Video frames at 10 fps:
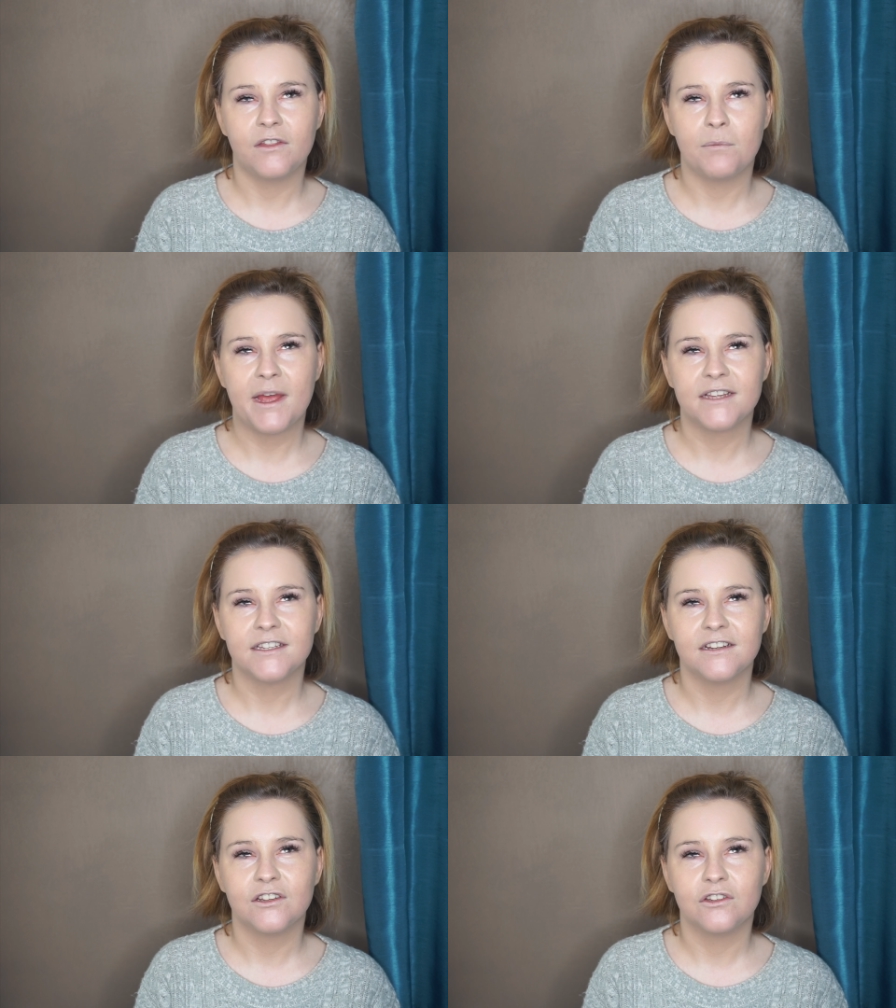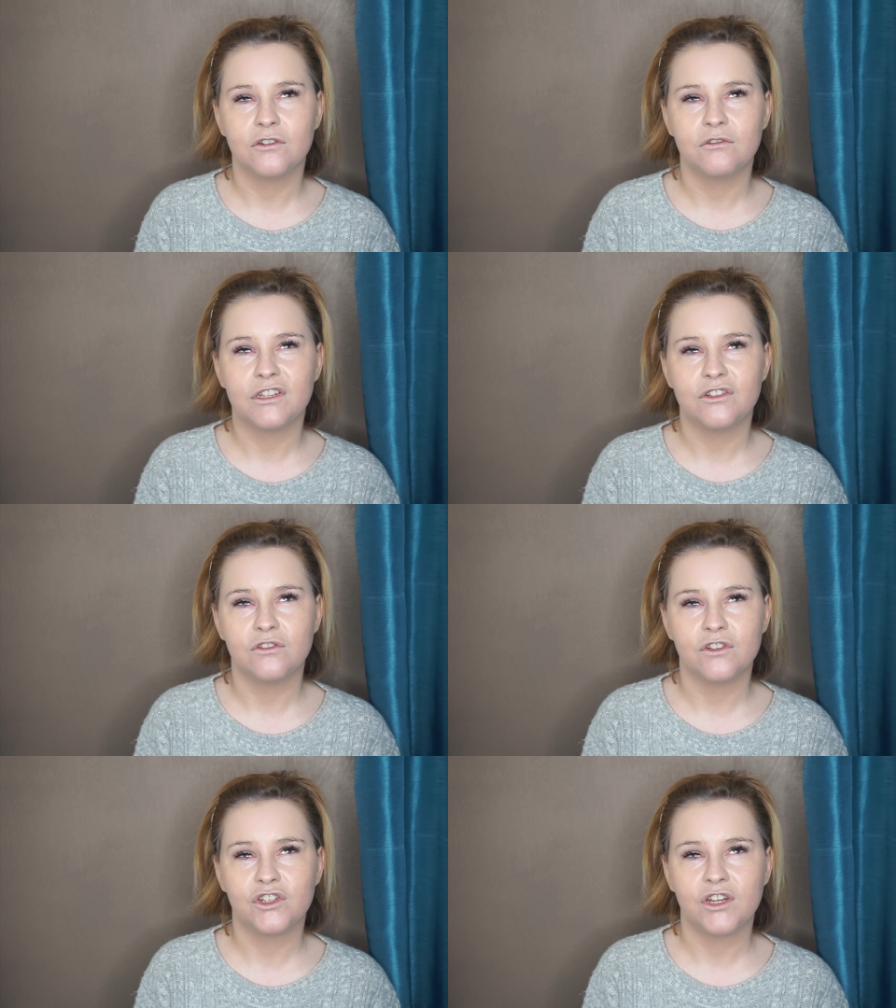the best thing to do is
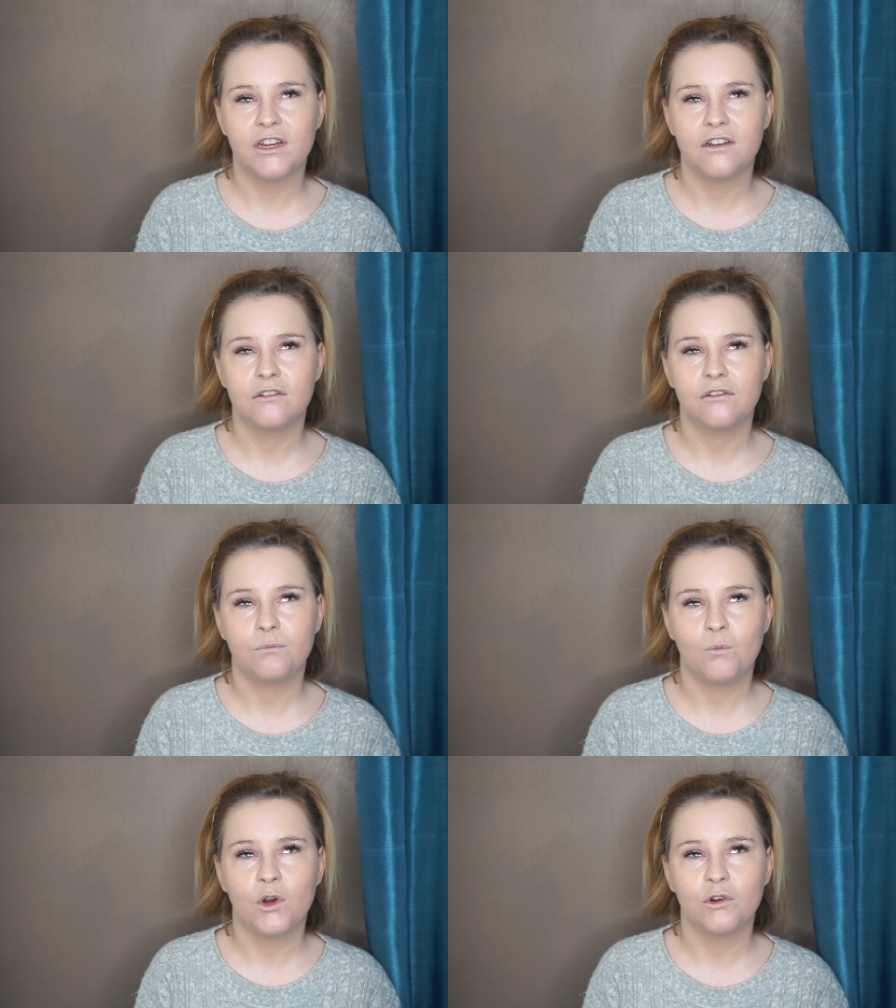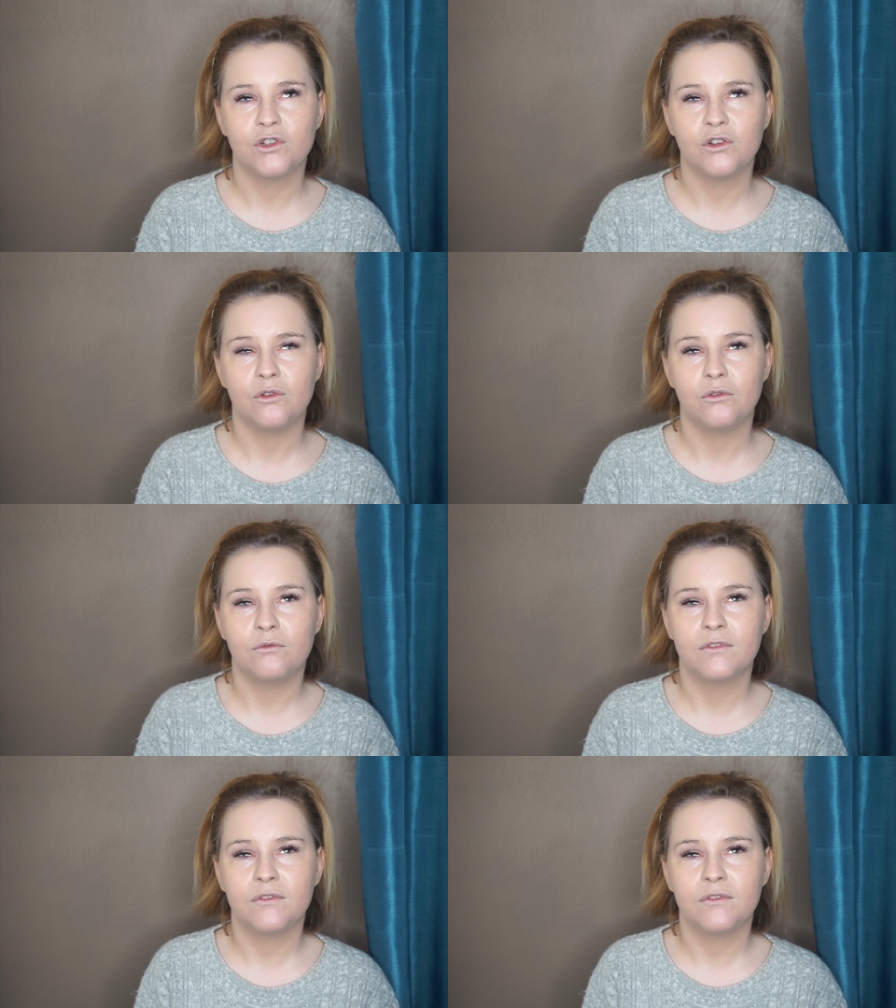use a shade 1 or 2